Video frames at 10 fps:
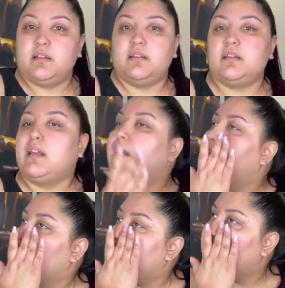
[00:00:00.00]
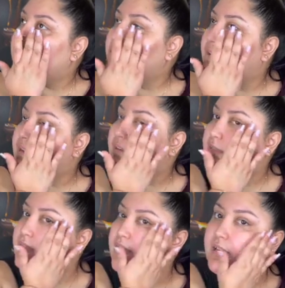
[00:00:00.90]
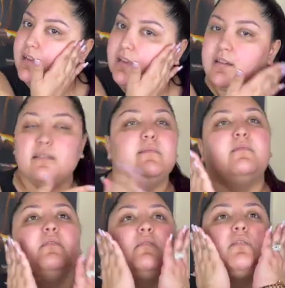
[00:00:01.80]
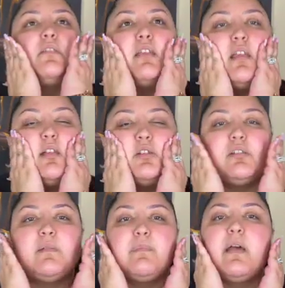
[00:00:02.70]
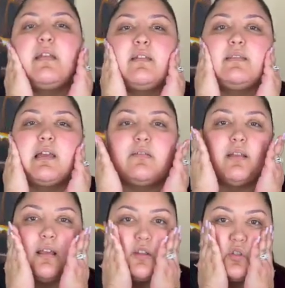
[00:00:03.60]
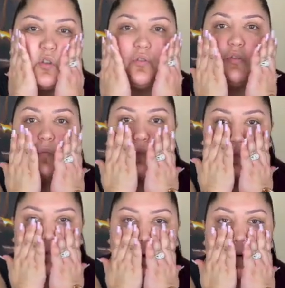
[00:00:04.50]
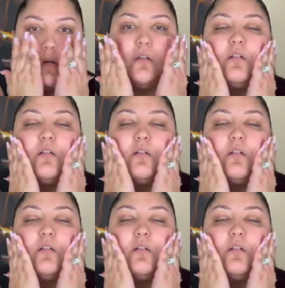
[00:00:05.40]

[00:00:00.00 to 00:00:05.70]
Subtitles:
Now you want to let it set in. You can actually pat it down like I showed you before.